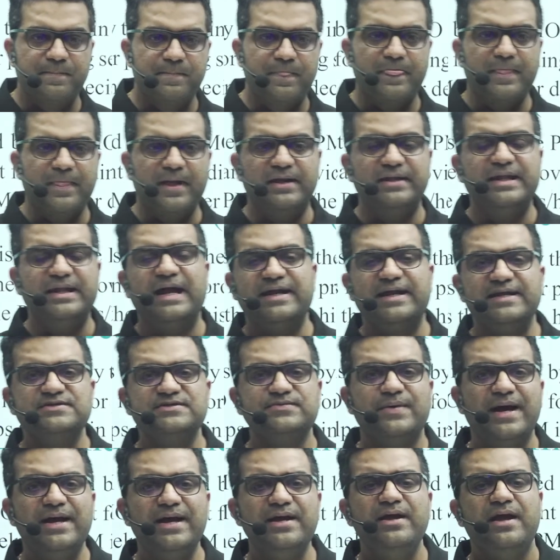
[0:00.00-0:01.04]
That is why
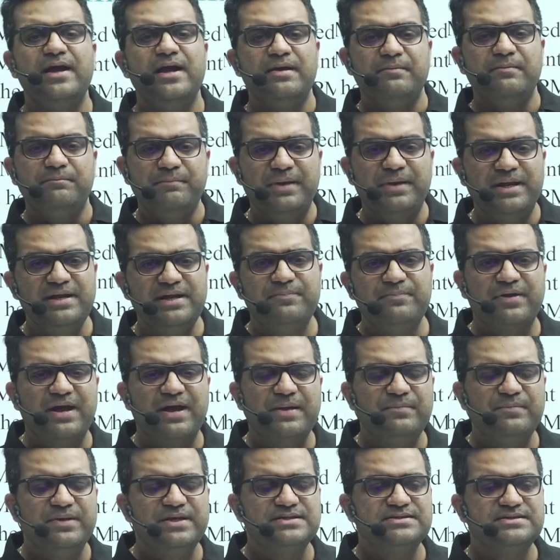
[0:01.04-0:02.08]
many prime
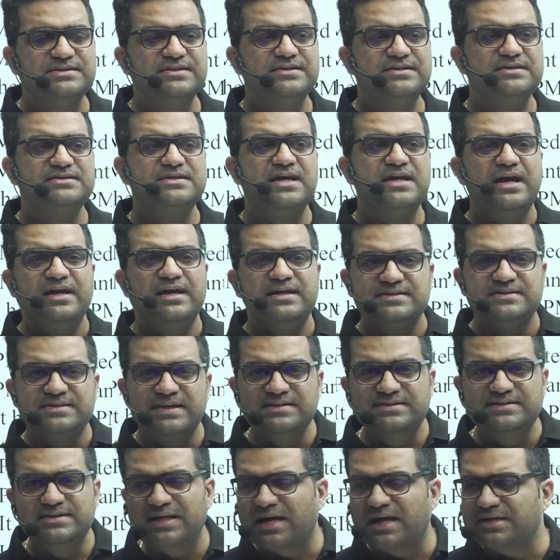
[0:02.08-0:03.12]
ministers since
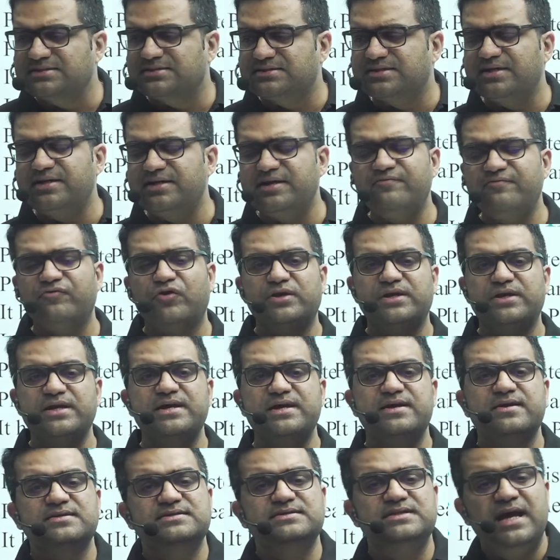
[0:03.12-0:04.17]
last 30-40 years,
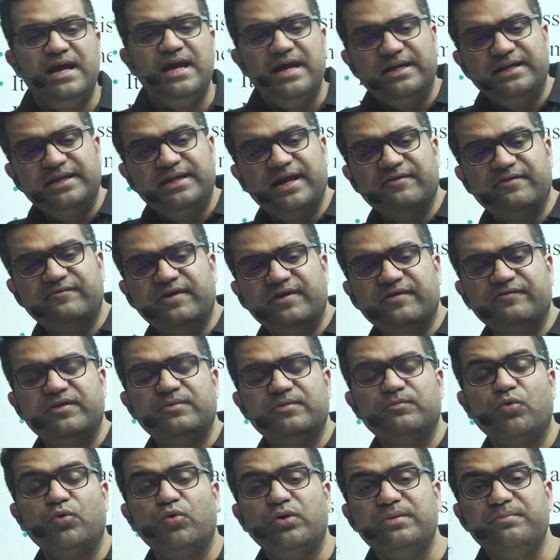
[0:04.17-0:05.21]
they have given more
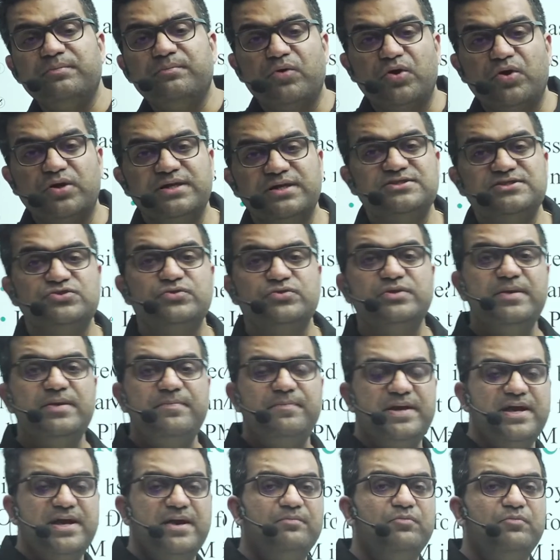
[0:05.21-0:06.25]
importance to the
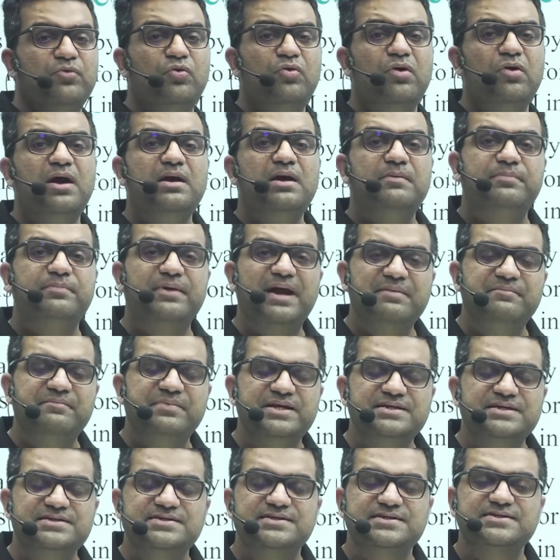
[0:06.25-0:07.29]
PMO, Prime
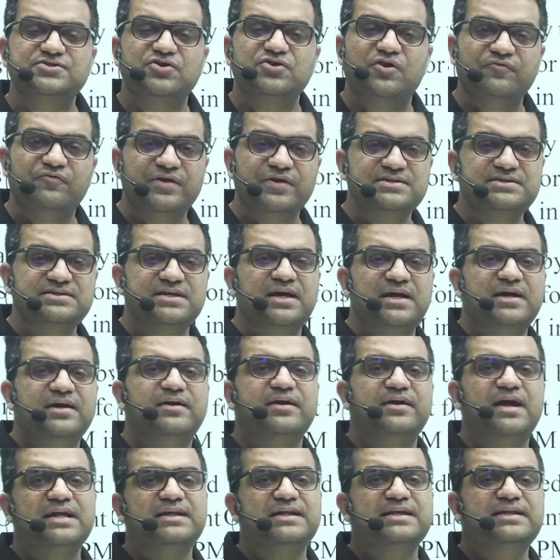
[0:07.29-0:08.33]
Minister's office,
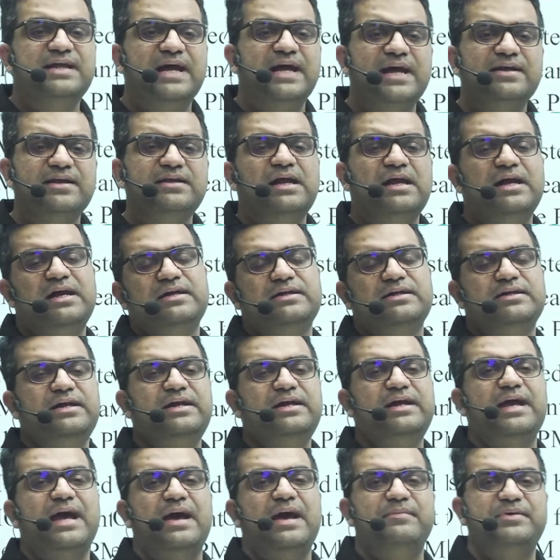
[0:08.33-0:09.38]
rather than the
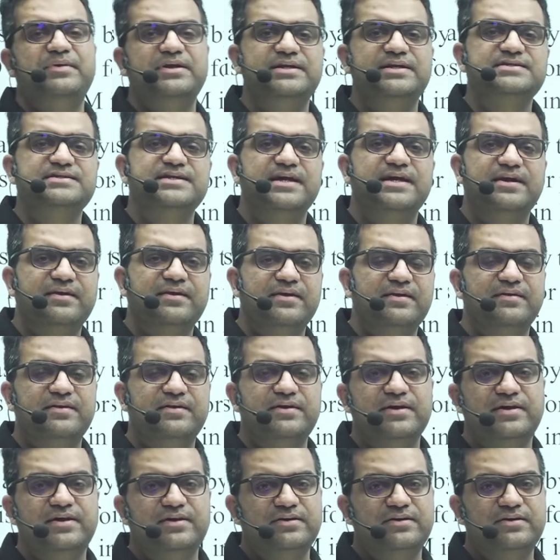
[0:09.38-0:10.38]
cabinet secretariat.